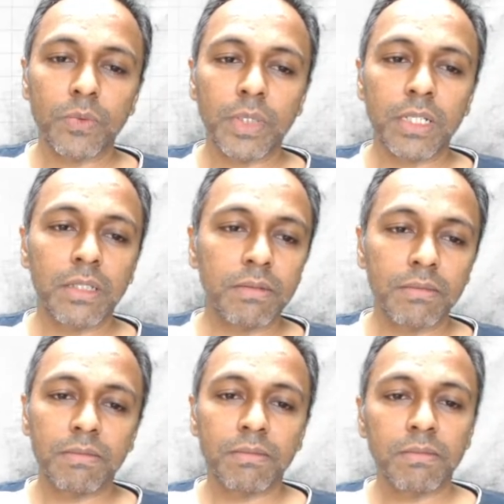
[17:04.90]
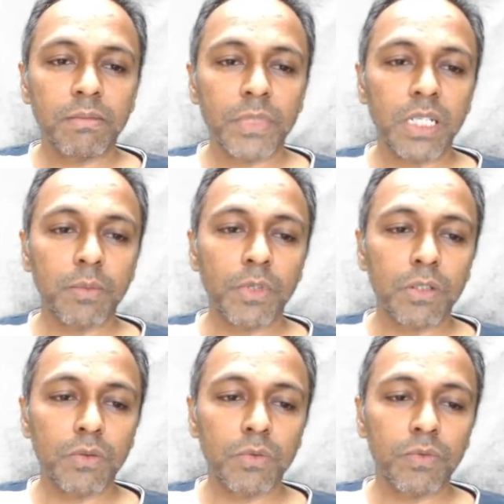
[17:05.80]
you will be
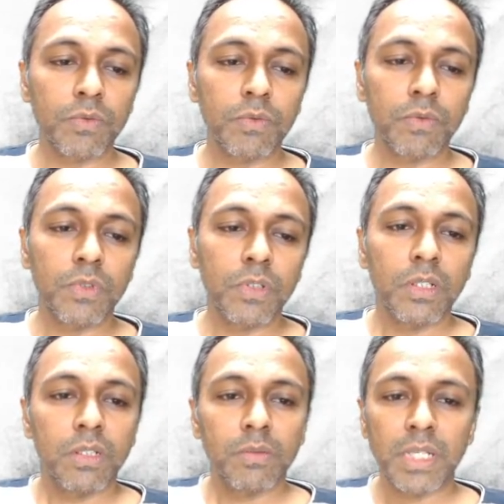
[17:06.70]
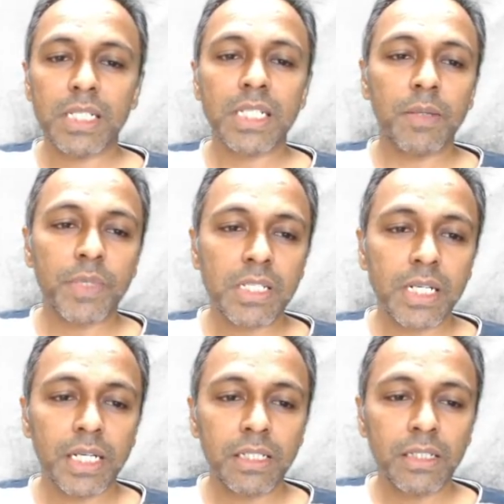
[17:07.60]
able to, LCM
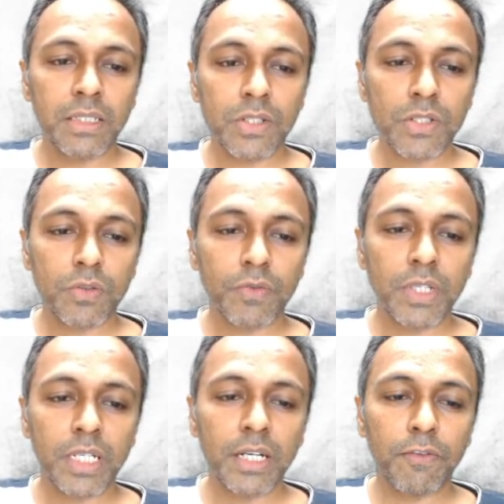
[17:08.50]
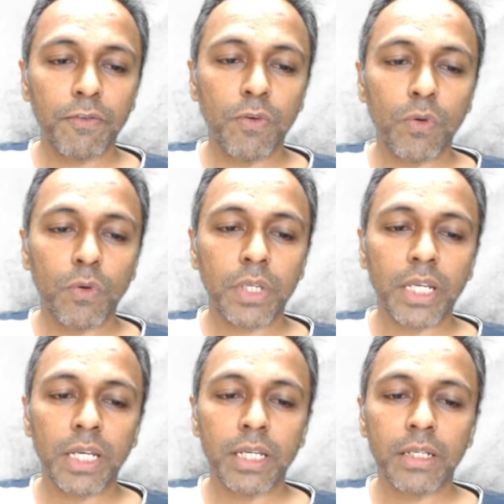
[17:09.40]
is 9. So we get
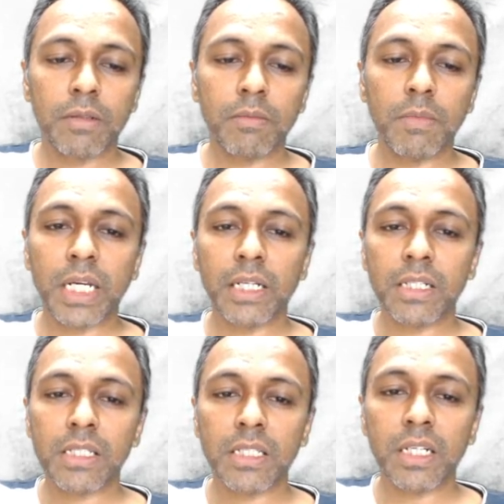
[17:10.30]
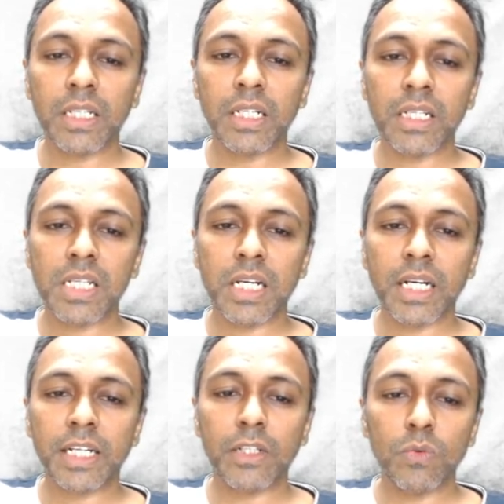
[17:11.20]
4k minus 3 3s
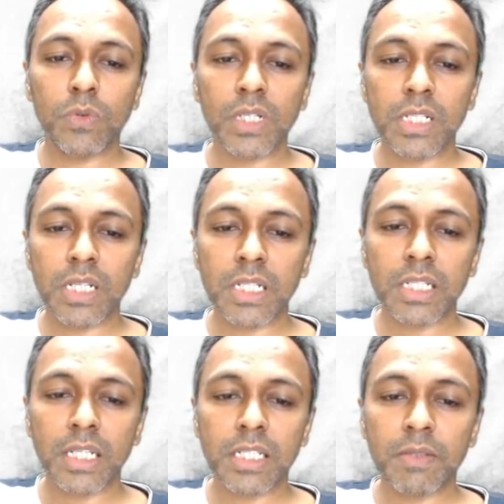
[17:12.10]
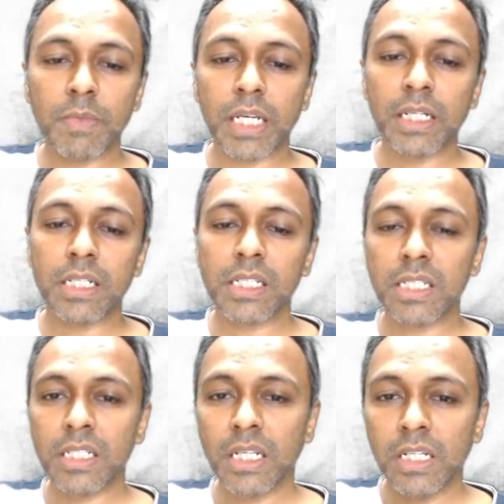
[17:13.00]
are 9, 2 3s are 6
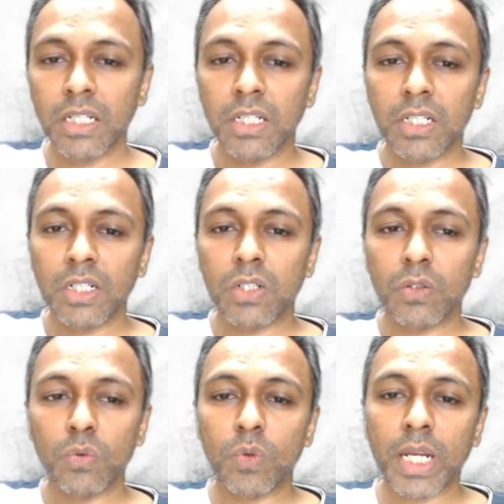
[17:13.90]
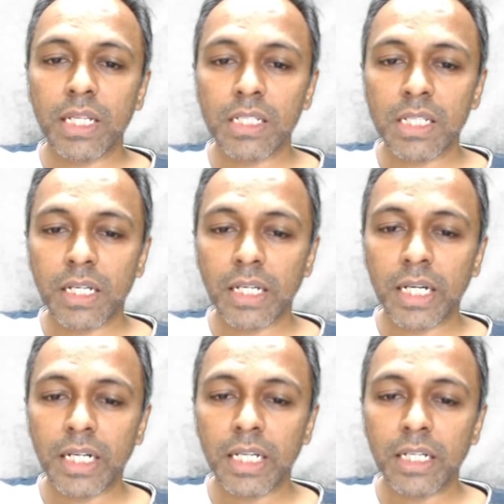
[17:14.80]
minus 2 9s are
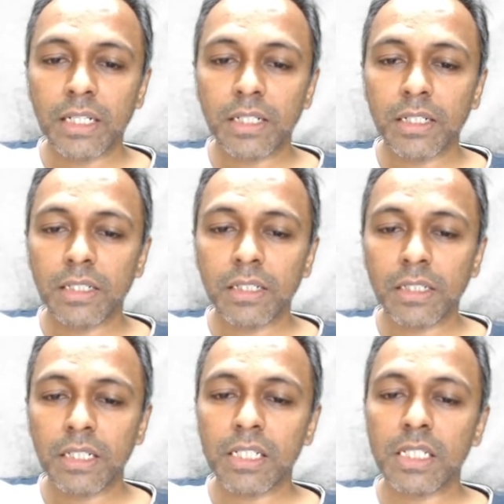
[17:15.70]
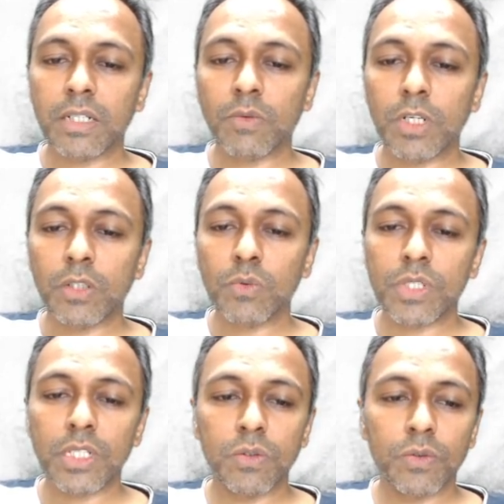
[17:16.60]
18 is equal
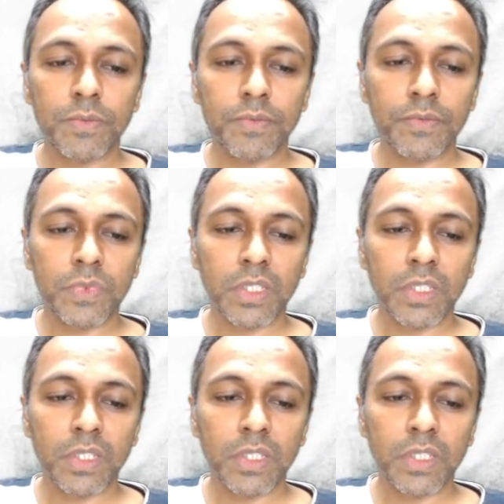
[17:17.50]
to 0.